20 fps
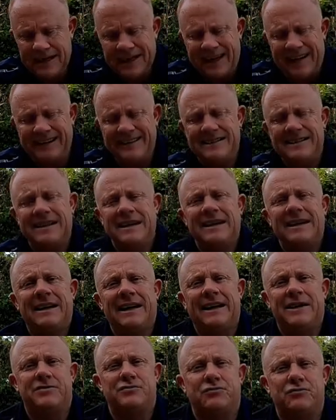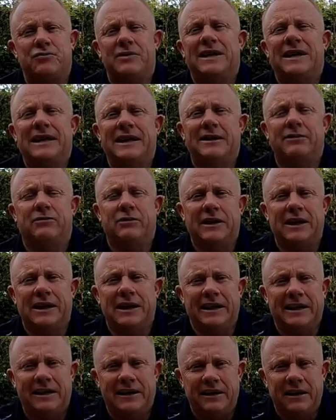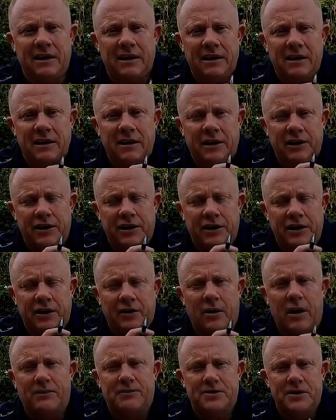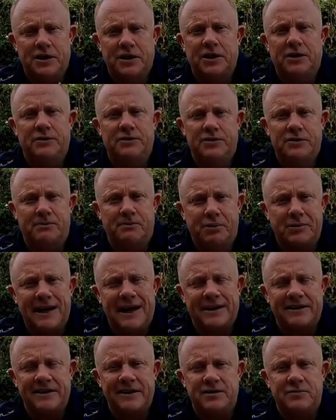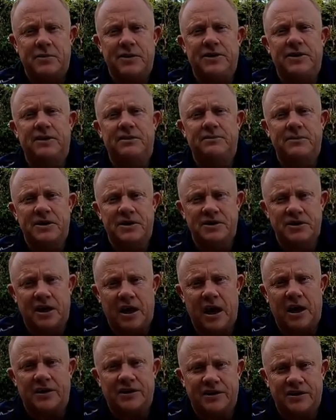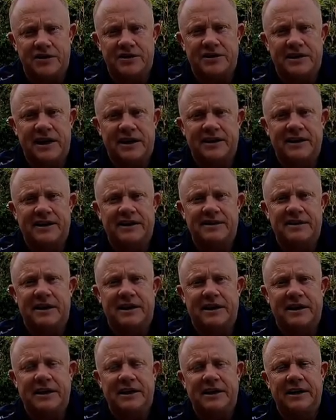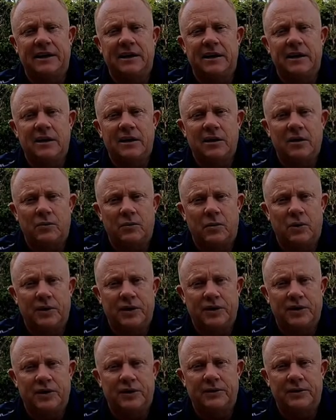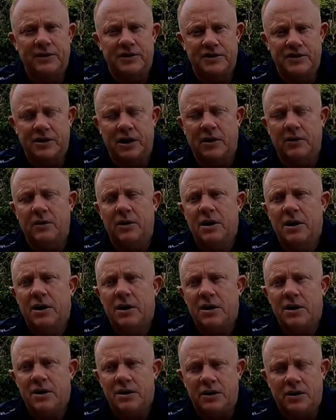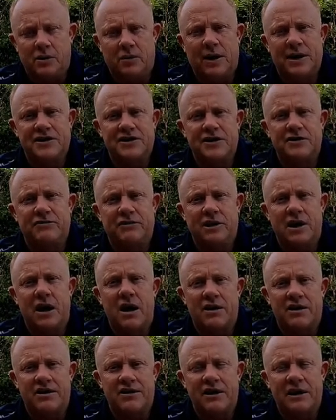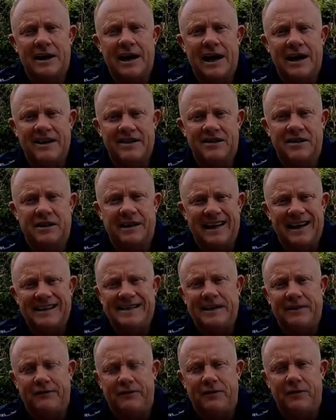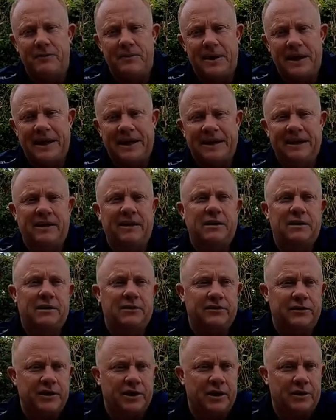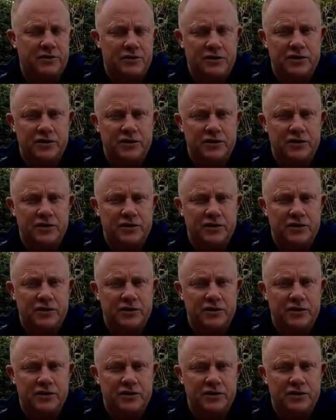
and it's really, really, you know, up to you to practice with them and to understand exactly what you're doing. So the question regarding the laser, is it for me? You know,